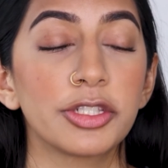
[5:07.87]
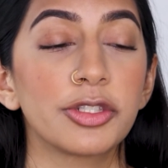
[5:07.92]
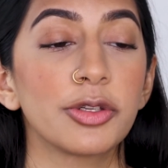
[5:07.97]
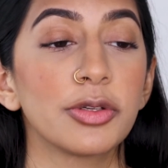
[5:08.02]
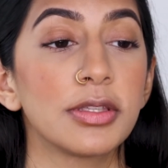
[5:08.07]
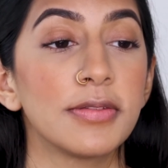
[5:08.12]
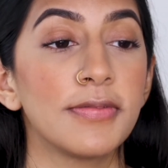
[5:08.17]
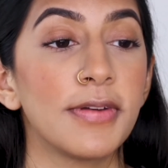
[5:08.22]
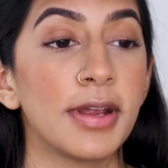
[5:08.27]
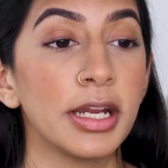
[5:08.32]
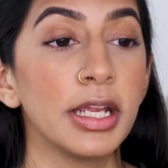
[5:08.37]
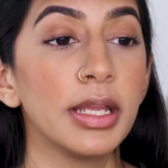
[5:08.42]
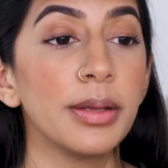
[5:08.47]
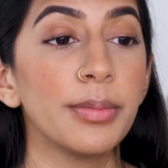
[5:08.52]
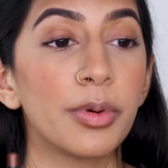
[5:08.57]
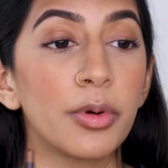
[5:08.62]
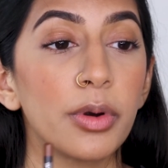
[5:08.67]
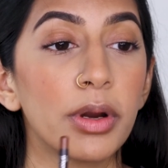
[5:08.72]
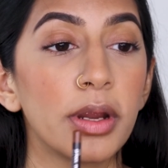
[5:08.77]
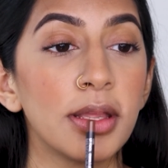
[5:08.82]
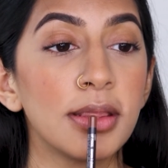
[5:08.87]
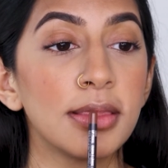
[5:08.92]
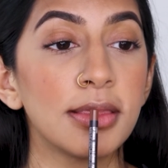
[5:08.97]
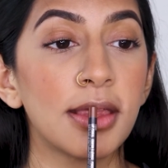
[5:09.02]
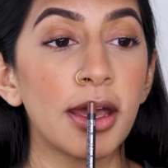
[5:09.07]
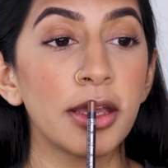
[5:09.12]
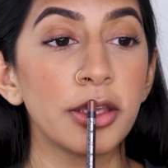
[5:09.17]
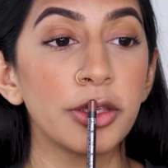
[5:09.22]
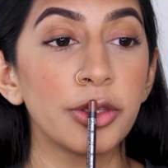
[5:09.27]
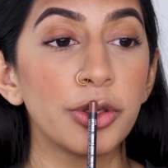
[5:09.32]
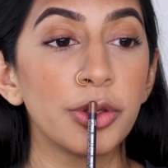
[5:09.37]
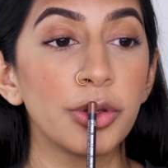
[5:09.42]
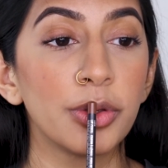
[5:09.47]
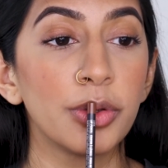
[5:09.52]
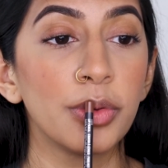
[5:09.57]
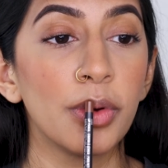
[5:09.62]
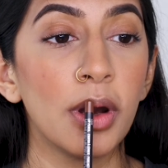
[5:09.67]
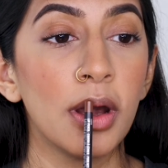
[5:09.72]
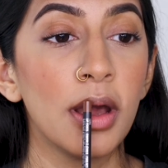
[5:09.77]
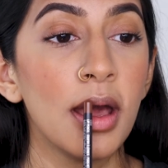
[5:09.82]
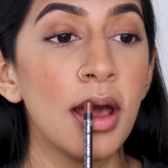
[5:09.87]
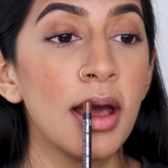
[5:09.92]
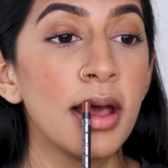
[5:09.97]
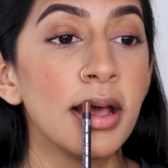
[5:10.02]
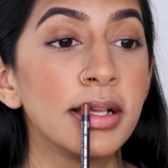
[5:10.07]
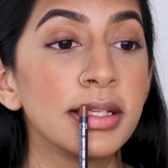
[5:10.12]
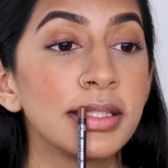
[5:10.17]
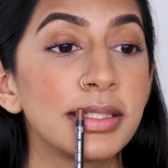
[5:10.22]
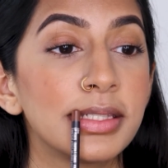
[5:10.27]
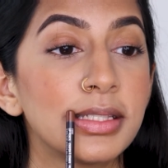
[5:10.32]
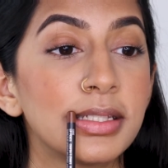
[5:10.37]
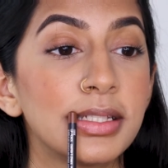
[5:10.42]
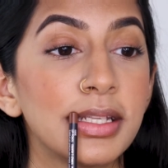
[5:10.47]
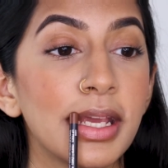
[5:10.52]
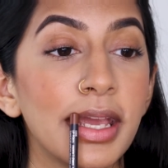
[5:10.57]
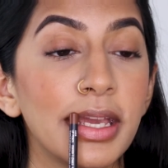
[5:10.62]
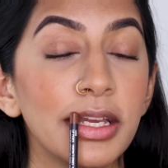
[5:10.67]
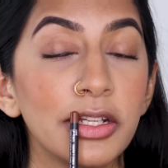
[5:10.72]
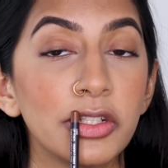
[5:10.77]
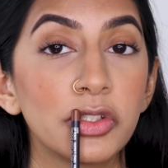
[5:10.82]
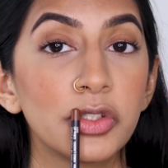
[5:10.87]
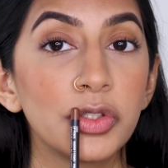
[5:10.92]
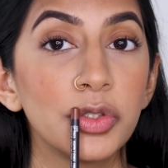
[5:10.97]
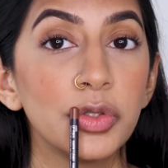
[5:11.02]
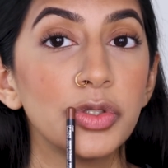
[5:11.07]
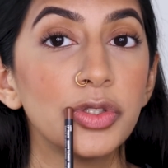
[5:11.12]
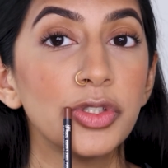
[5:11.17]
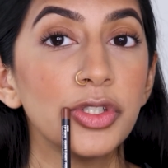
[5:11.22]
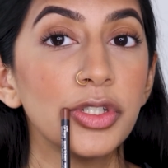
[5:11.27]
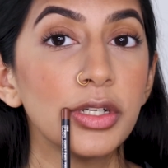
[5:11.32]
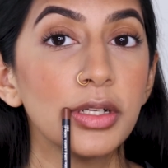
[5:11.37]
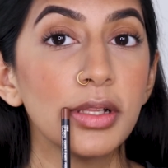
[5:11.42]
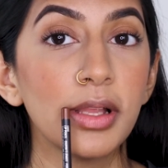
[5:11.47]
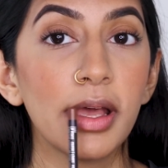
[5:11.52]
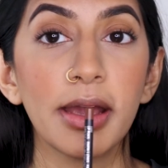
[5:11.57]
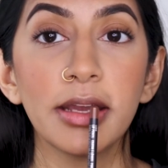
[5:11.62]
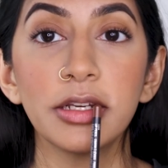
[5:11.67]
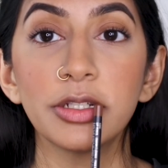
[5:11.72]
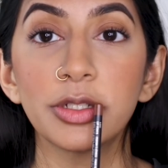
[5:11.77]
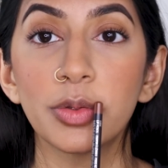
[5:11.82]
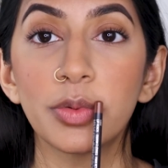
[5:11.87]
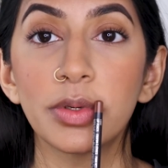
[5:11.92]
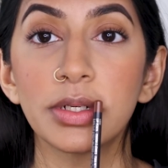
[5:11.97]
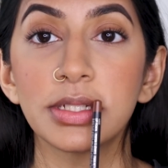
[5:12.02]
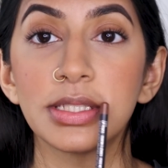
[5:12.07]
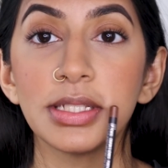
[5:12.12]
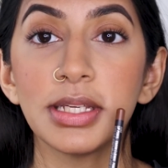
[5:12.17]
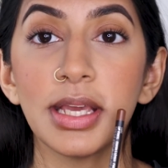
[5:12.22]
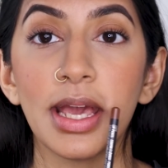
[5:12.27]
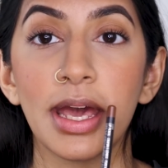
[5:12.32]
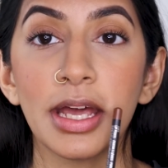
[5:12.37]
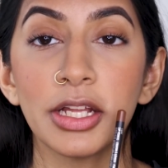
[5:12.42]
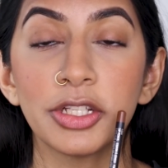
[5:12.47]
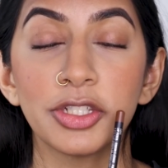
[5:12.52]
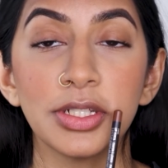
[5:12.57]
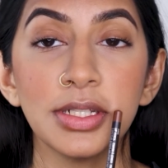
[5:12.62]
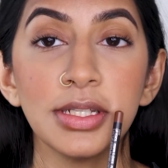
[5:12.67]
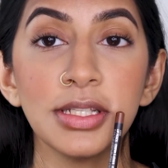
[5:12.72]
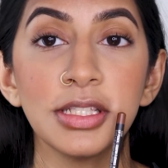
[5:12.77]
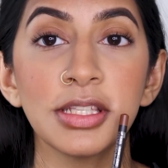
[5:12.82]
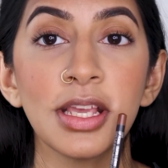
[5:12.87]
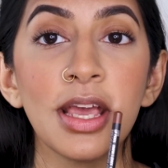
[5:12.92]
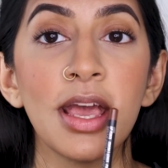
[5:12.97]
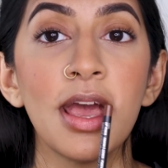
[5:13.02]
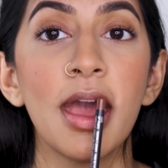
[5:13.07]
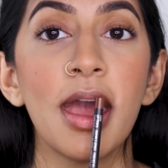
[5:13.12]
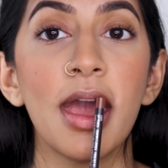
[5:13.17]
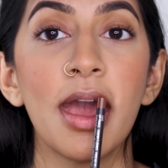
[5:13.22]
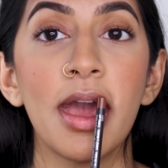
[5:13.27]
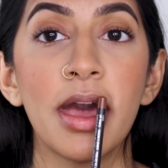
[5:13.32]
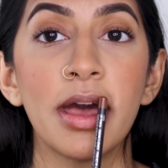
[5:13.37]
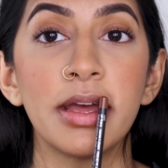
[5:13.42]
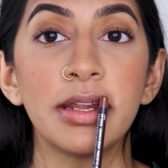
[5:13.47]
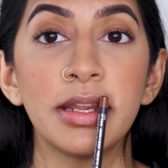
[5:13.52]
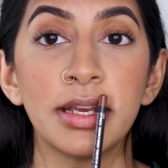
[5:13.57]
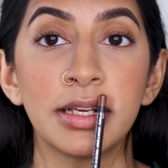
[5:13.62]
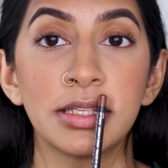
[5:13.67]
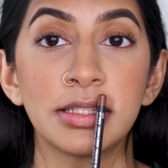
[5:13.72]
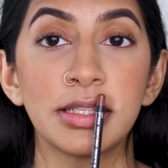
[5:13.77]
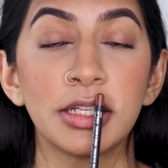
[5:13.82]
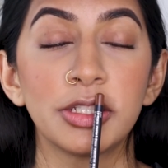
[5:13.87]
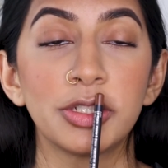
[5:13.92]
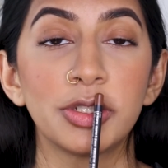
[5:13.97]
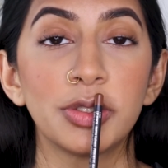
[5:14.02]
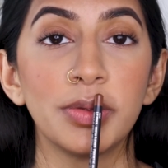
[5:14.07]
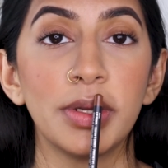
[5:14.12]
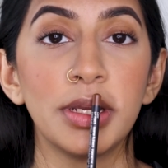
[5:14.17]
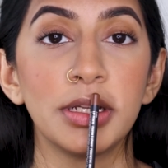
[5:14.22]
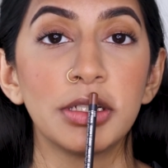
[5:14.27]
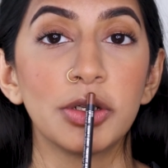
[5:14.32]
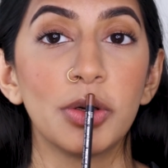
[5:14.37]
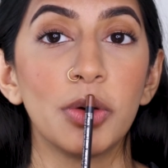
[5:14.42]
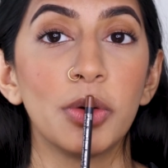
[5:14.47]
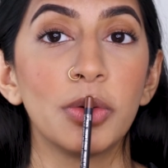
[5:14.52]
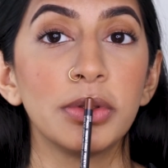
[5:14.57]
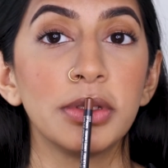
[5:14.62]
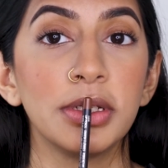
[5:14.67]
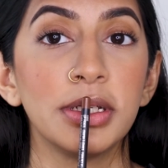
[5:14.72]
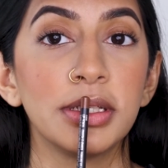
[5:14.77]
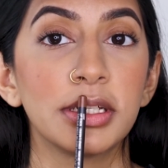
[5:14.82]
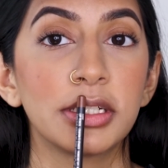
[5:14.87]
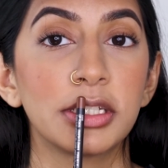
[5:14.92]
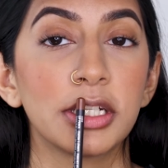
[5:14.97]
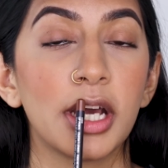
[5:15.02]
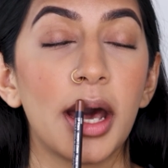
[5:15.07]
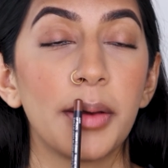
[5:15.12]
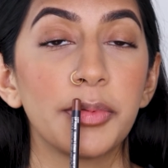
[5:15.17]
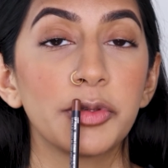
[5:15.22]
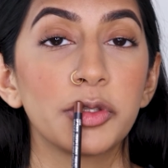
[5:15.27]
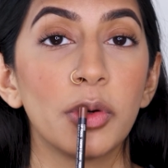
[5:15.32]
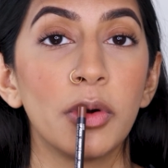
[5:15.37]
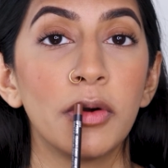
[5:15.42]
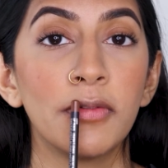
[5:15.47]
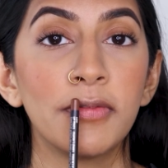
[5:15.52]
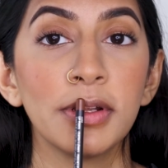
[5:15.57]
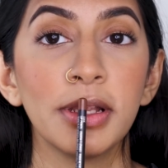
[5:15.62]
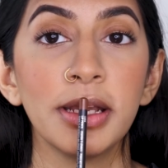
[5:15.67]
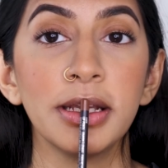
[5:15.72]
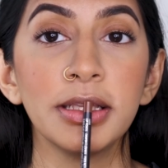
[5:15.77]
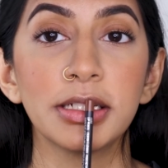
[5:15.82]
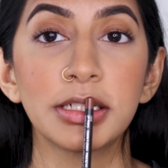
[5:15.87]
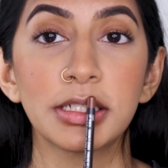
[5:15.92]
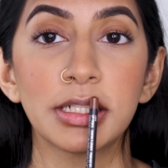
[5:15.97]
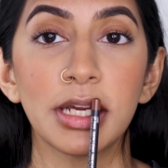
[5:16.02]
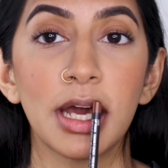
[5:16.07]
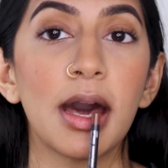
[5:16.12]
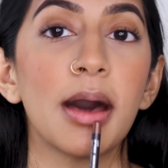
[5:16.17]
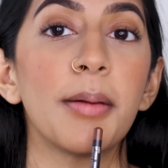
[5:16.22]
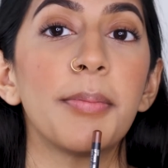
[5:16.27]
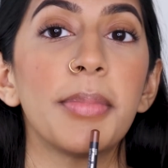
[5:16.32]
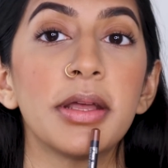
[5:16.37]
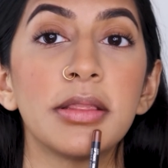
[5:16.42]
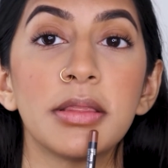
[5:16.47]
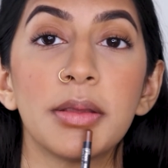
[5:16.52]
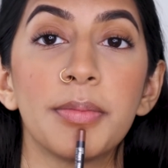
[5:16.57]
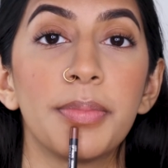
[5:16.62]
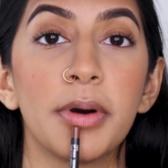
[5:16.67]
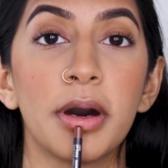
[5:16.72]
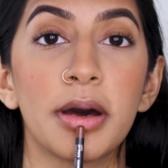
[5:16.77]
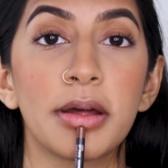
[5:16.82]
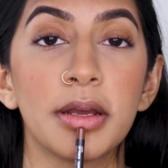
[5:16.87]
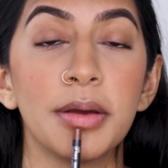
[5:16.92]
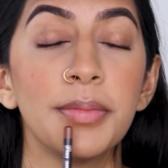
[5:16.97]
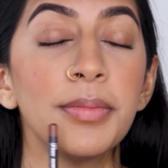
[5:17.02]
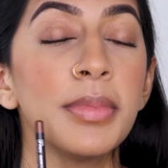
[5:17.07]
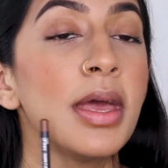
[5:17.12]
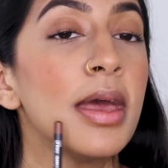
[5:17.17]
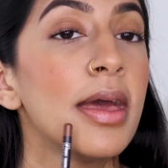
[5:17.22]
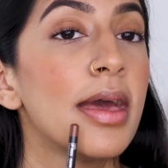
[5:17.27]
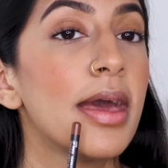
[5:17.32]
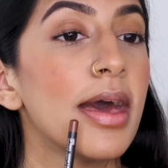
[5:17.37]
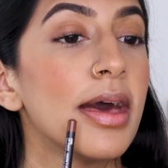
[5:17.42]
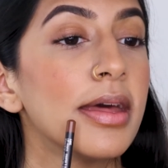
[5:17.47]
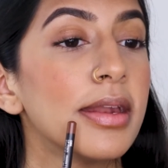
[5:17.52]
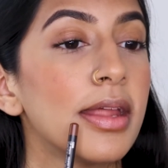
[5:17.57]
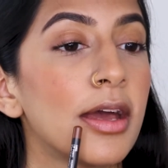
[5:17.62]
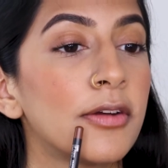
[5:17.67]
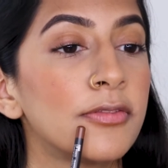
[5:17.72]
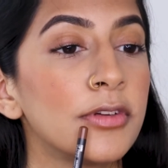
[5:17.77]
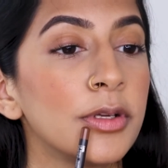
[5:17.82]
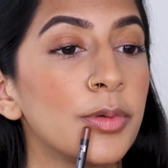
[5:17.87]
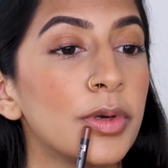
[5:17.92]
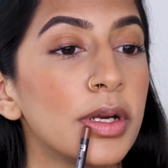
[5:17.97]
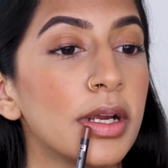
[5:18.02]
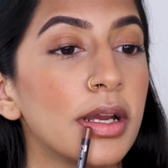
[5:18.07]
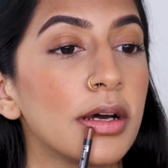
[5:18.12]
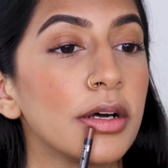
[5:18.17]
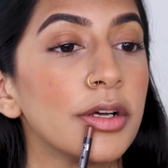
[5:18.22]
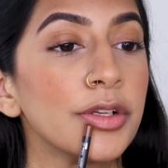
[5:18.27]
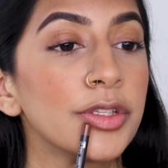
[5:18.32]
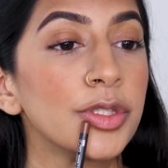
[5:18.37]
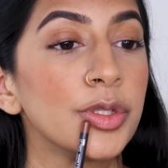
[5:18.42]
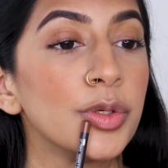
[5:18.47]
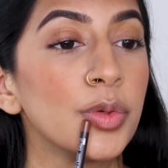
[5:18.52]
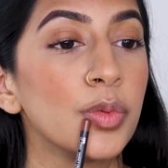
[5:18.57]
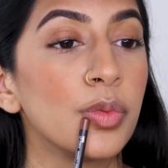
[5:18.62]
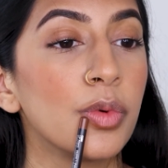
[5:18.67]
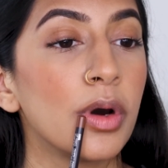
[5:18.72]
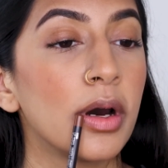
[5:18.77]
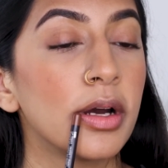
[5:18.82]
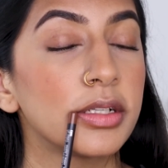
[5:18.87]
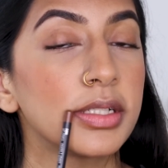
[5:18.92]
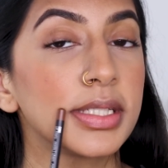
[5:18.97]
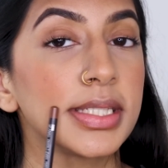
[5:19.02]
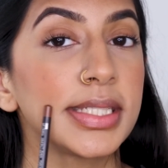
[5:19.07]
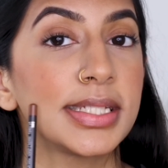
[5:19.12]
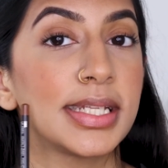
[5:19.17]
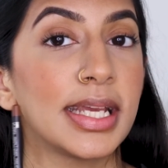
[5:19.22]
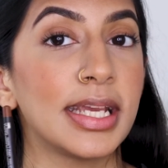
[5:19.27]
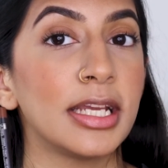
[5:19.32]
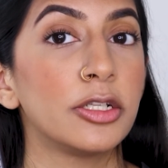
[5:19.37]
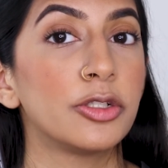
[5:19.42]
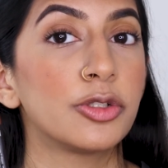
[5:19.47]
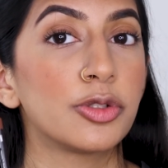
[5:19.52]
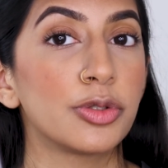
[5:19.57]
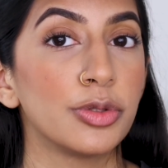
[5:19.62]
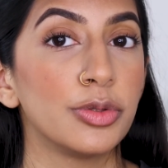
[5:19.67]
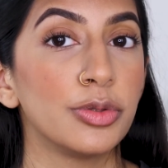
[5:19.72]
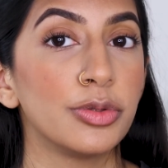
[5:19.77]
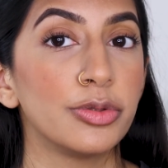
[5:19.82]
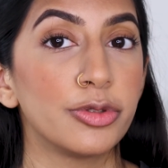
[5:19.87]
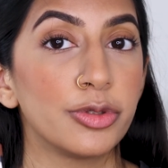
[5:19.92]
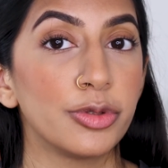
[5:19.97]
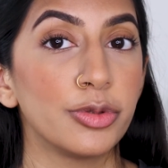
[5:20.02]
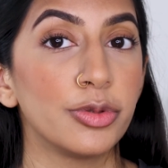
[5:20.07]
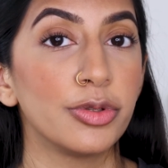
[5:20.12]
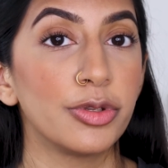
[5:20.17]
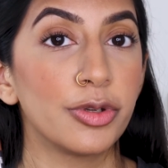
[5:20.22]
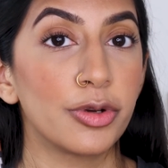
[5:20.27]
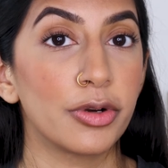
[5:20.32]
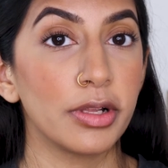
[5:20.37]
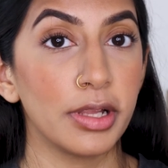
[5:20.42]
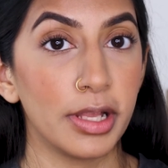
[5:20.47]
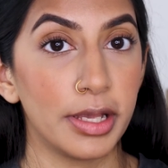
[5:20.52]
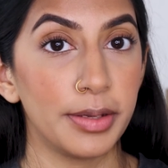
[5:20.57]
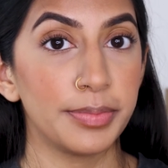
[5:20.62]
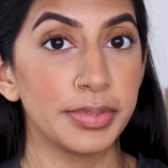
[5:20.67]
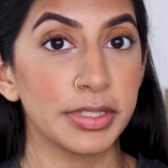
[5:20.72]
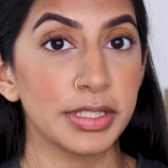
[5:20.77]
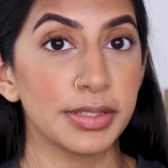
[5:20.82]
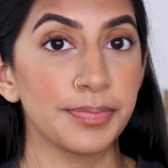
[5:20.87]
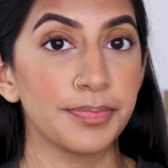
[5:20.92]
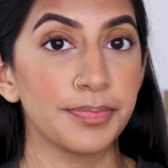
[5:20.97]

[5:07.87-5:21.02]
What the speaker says: So it's very important that you stay true to your line towards the edges and accentuate only the top. So overline the top and the bottom, and everywhere else you want to stay true to your lips.